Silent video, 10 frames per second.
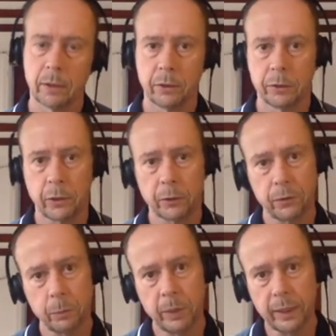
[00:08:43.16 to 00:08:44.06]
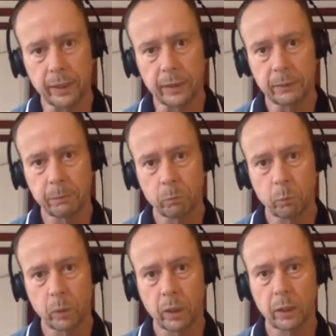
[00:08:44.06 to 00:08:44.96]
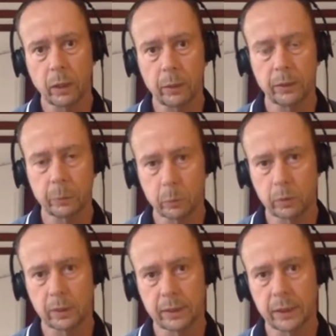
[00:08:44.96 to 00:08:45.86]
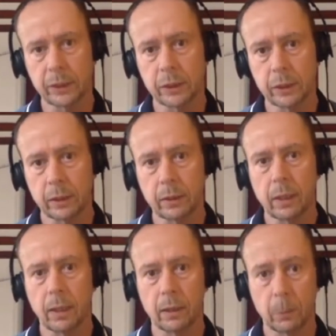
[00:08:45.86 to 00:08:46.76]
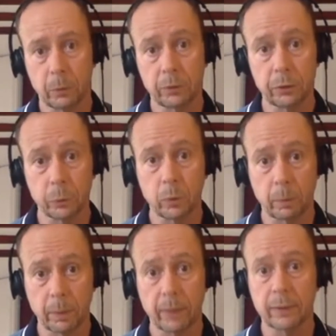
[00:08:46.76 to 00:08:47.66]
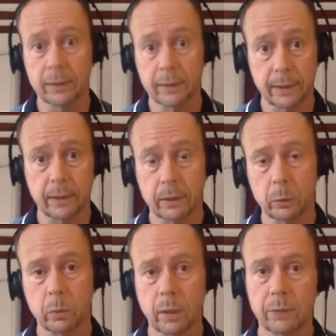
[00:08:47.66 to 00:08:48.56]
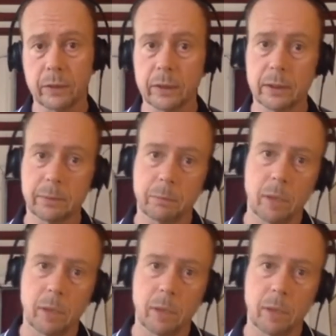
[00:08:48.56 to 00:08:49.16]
So for me, when I go into an organization and I want to talk about this thing I call governance,